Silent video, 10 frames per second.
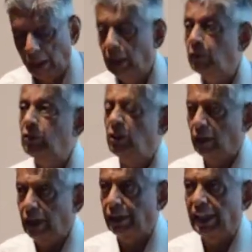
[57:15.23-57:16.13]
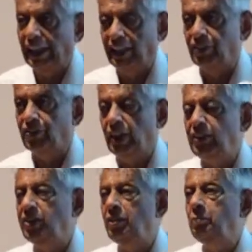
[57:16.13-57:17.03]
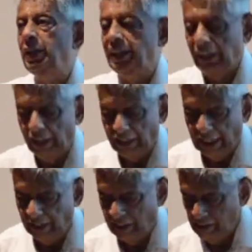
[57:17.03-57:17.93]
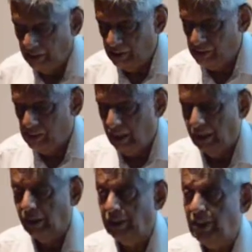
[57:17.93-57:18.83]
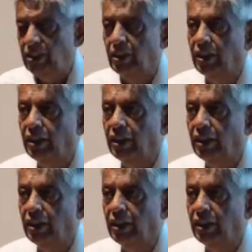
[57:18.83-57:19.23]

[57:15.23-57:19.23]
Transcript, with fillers: It was a great exercise done by Intach, Pratish